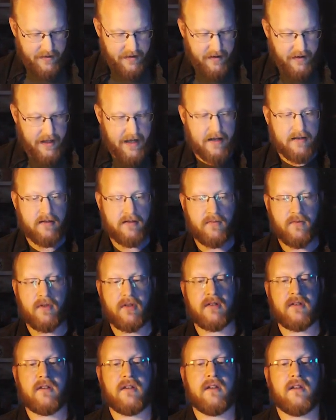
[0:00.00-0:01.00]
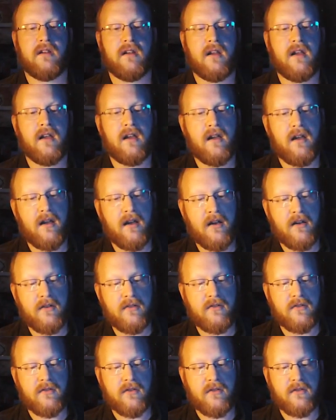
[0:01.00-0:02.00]
And the last one,
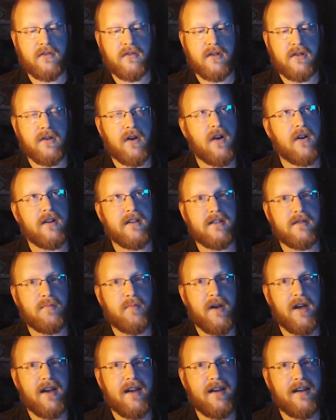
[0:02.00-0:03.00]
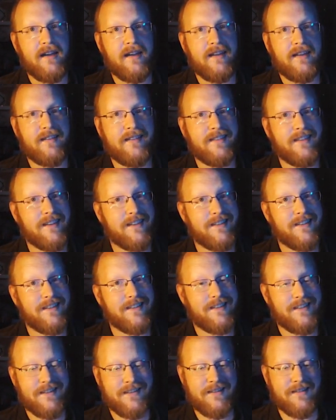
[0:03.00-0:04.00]
the TARDIS Bay.
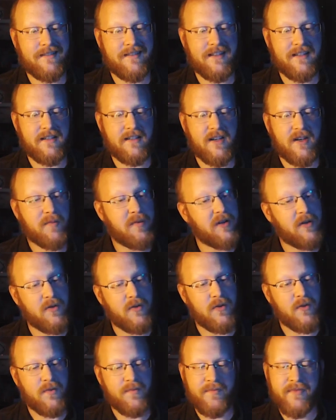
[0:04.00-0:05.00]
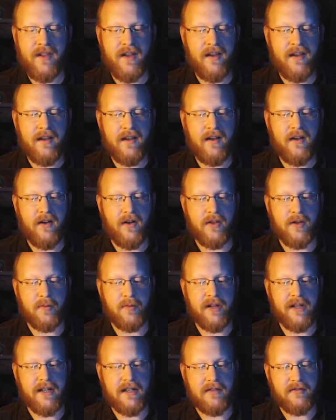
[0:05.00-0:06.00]
This is going to be cool.
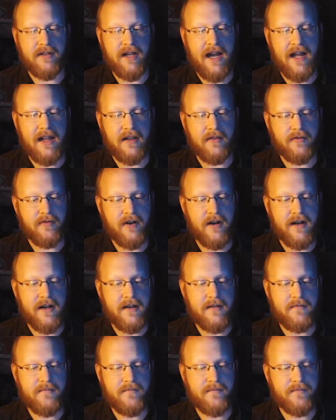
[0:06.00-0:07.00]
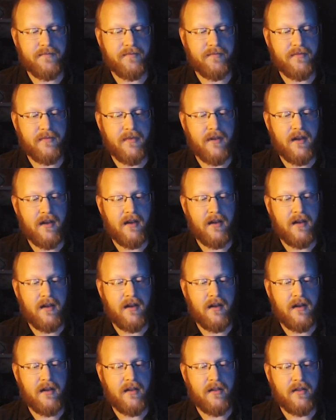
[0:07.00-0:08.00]
On the plane of Gallifrey,
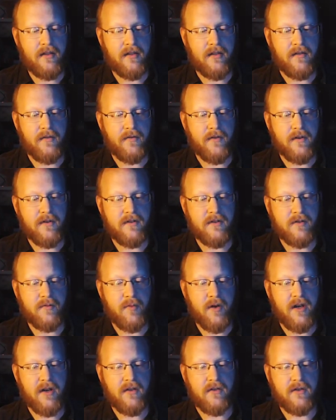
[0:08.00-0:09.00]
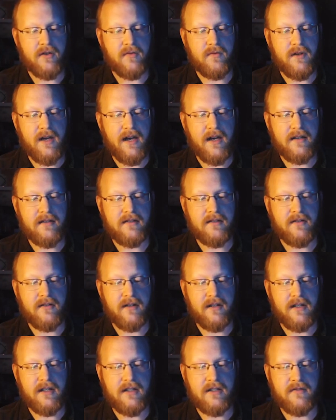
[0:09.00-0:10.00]
the first spell you cast
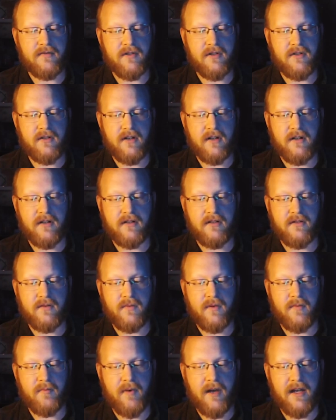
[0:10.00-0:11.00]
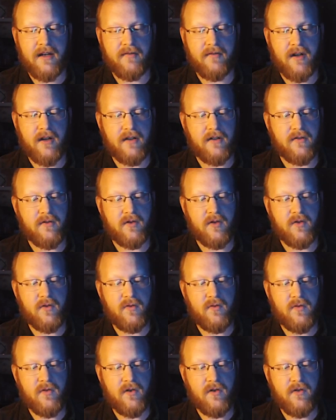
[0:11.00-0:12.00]
during each of your turns with mana value
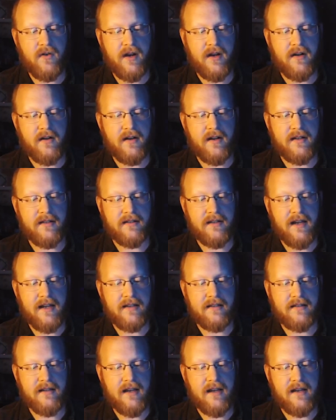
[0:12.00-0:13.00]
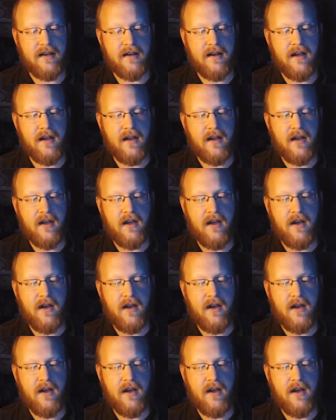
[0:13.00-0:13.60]
2 or greater has Cascade.